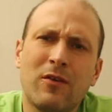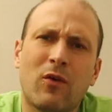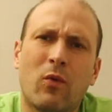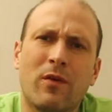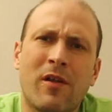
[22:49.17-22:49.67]

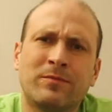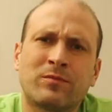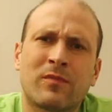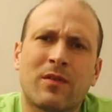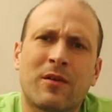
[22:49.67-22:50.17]
for
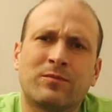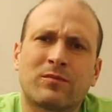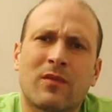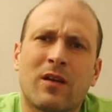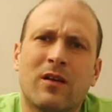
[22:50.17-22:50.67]

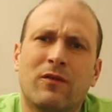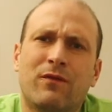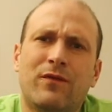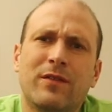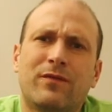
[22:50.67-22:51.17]

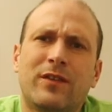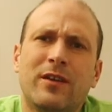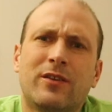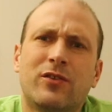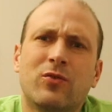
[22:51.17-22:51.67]

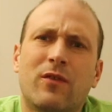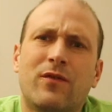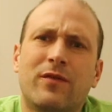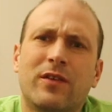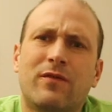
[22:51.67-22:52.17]
52 or
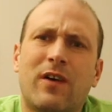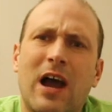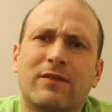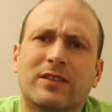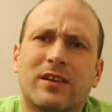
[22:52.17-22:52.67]

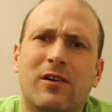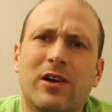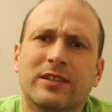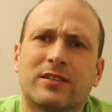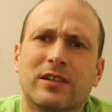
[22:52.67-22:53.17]
55
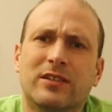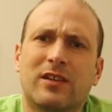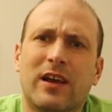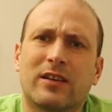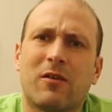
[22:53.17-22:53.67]

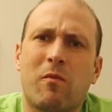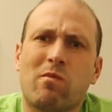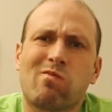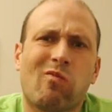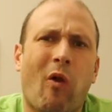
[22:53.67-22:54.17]
is like
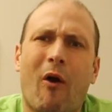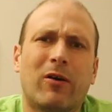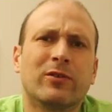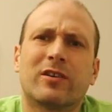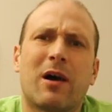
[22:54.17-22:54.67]

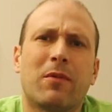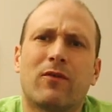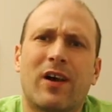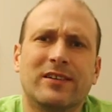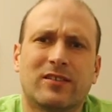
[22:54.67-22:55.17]
only a couple
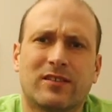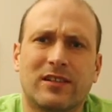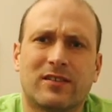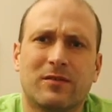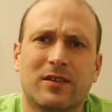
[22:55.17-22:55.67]
of rides,
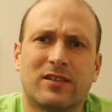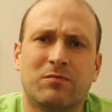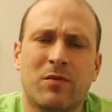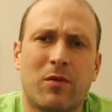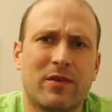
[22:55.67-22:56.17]
that's
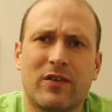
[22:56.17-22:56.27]
the minimum.